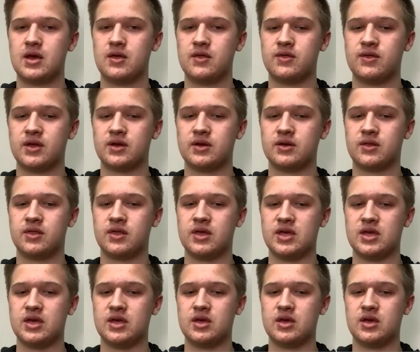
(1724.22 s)

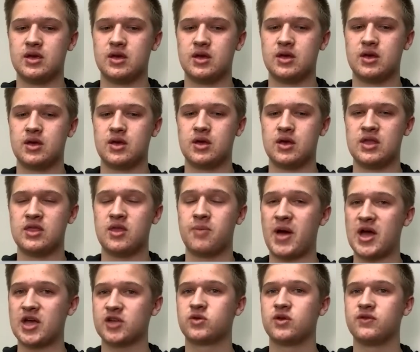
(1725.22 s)
in the
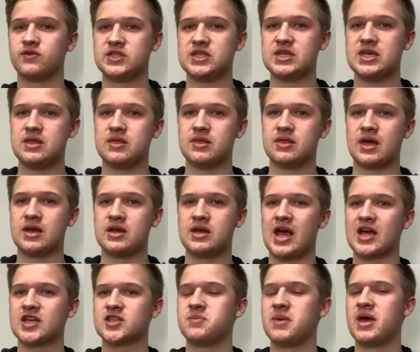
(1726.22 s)
past we've seen that
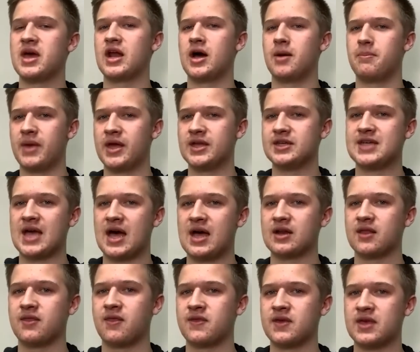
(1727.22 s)
next man up
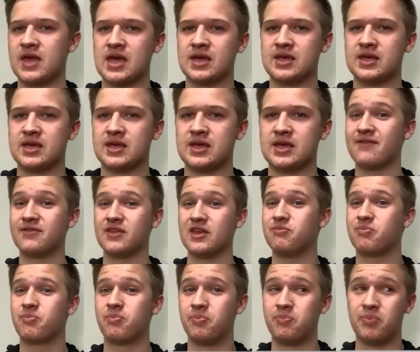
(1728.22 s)
mentality that the Yankees have. They've
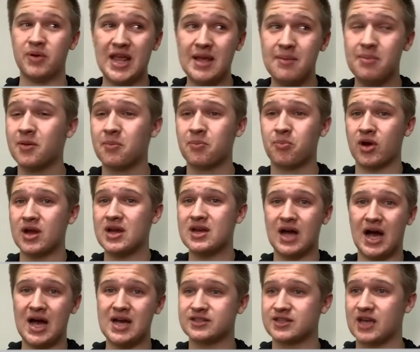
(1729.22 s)
been able to bring
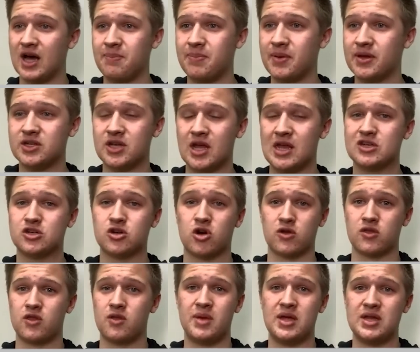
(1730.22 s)
guys up and
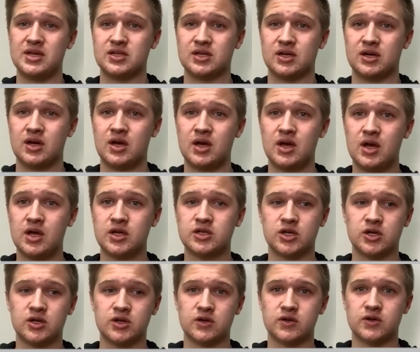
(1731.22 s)
turn them into
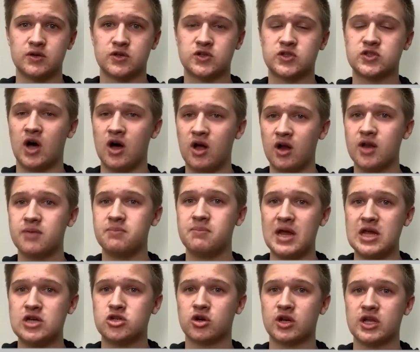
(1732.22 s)
solid
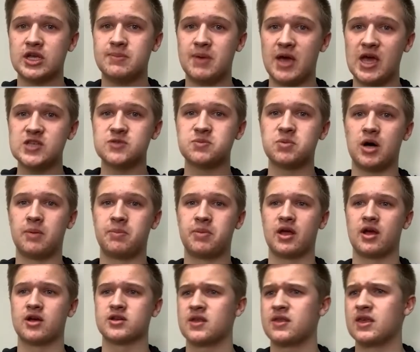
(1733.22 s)
Major League Baseball
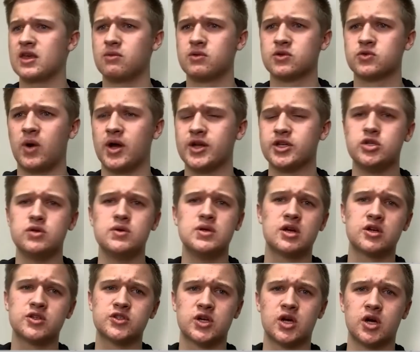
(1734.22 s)
players. I think it was 2
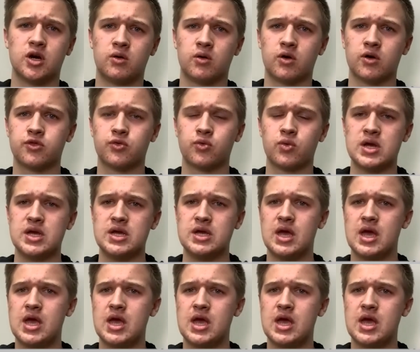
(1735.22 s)
years ago or 3